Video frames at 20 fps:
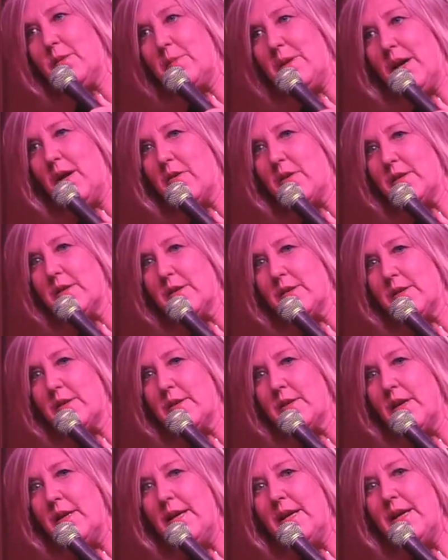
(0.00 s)
now because
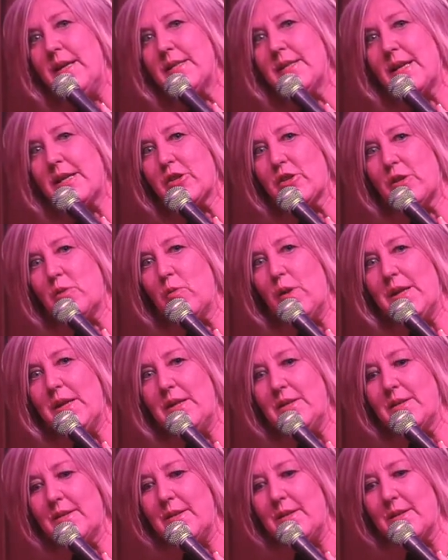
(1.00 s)
it's, it's actually
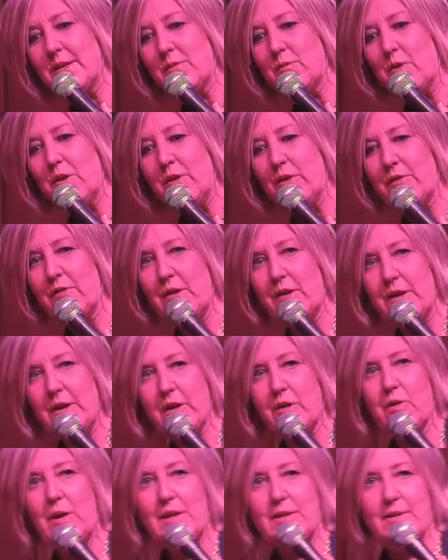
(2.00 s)
rutting season when they're
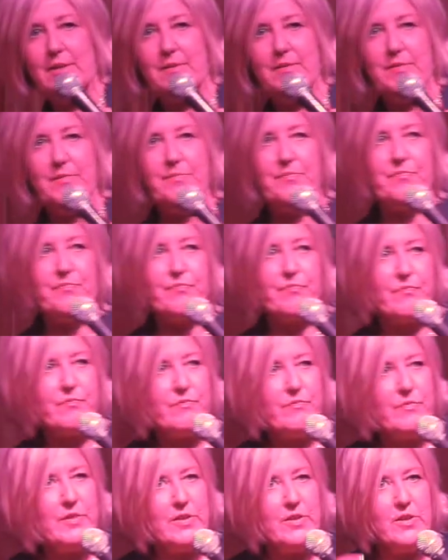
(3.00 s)
very aggressive.
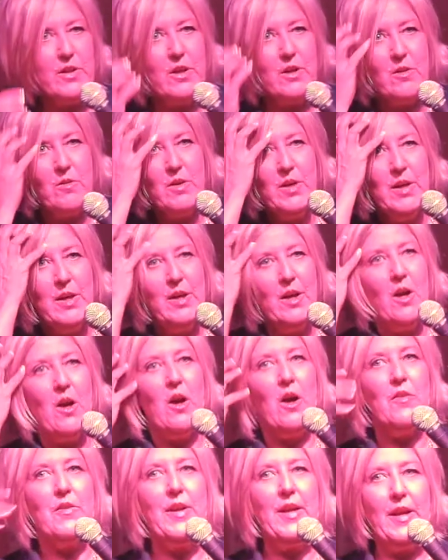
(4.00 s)
So
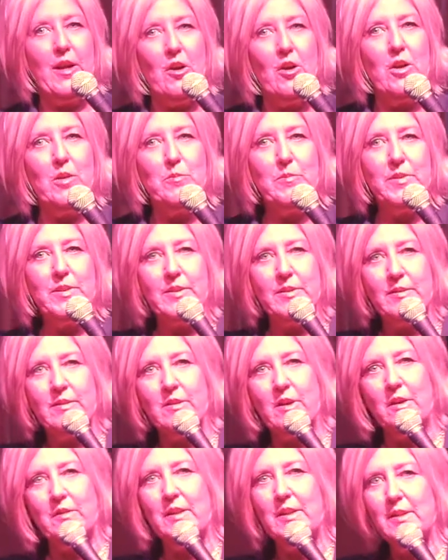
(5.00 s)
all the harems,
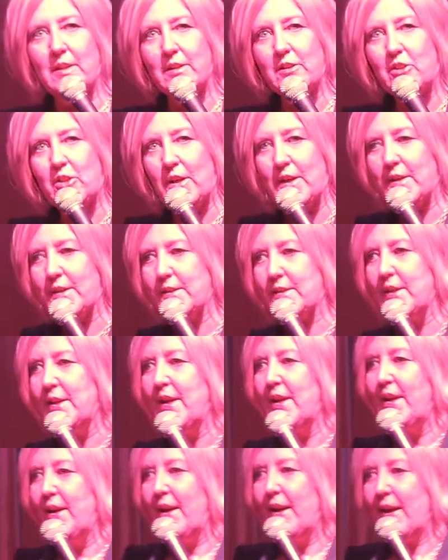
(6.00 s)
all the little
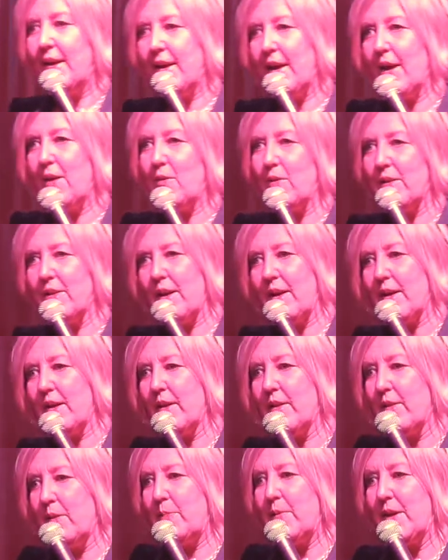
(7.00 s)
chicks, hang out with
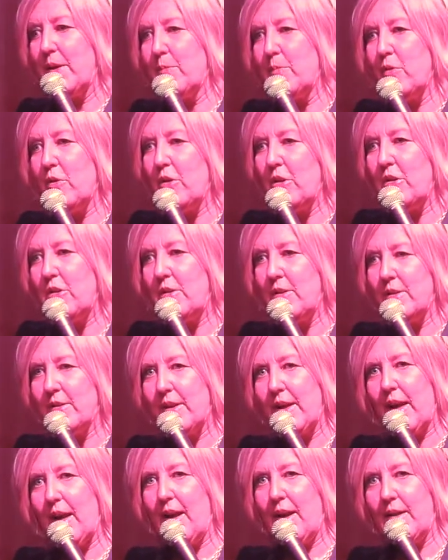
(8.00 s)
like the big bull
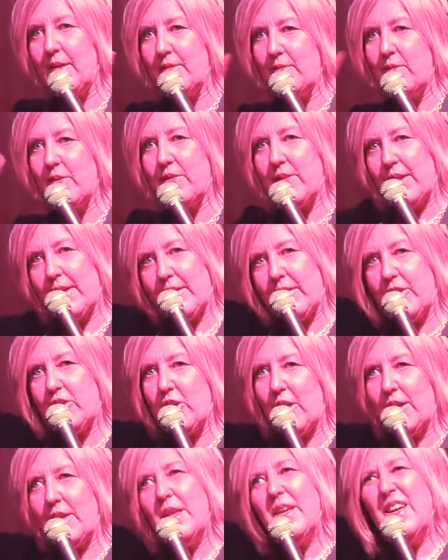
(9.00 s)
guy with like the
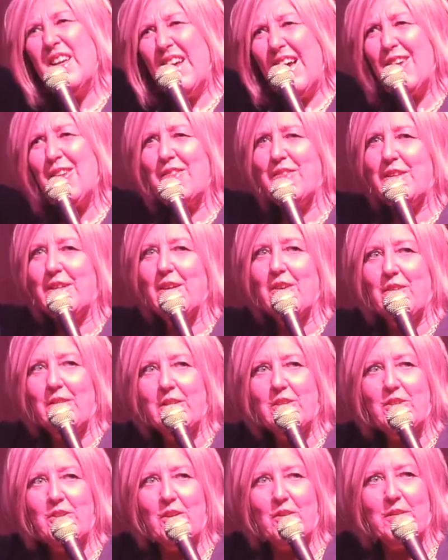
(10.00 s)
giant. I don't have to tell
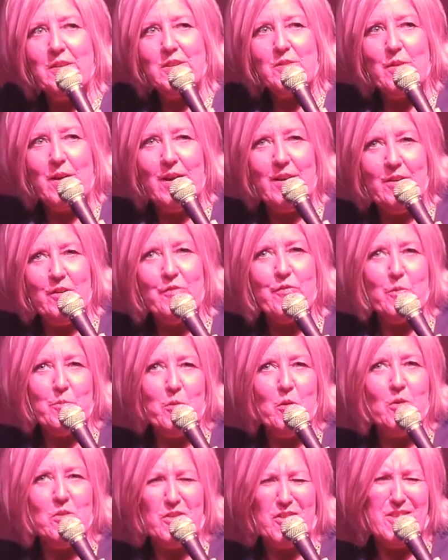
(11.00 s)
you this, you know this, right? You're from
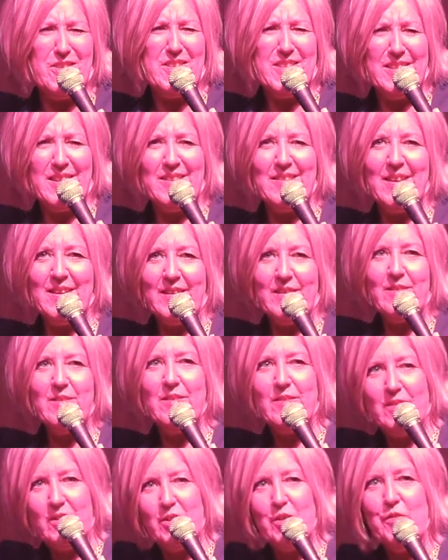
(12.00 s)
Boulder. It's not
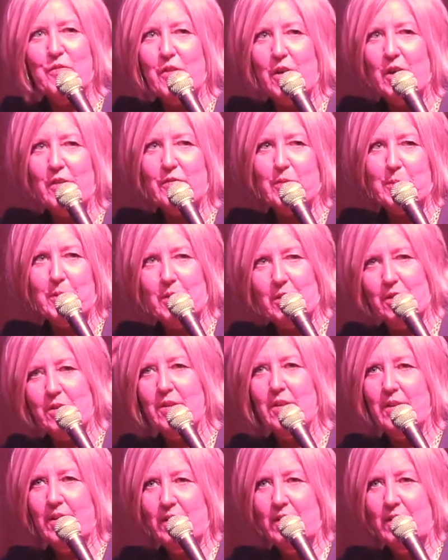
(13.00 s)
like too far from your